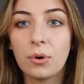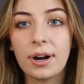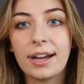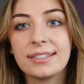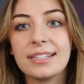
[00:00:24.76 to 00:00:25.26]

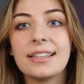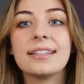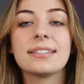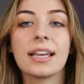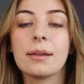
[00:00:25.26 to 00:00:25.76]
more I see
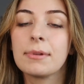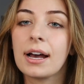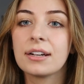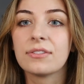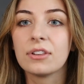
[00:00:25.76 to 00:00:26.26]
the same
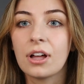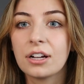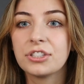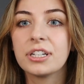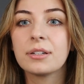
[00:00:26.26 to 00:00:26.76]
kind of
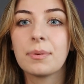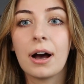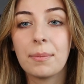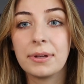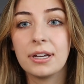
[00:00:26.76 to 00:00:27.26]
logic
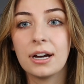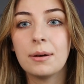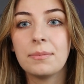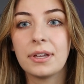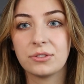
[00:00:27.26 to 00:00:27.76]
popping
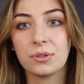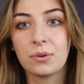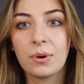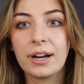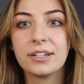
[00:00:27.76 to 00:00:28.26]
up that's
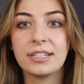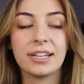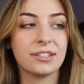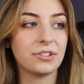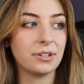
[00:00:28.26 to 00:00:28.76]
required
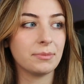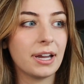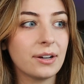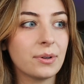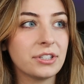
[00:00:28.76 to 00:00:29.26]
to answer
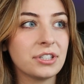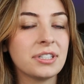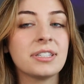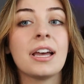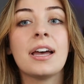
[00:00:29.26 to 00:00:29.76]
MCAT
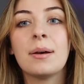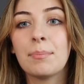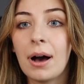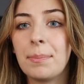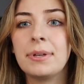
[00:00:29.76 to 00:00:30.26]
questions
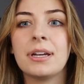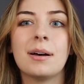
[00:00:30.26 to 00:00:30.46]
popping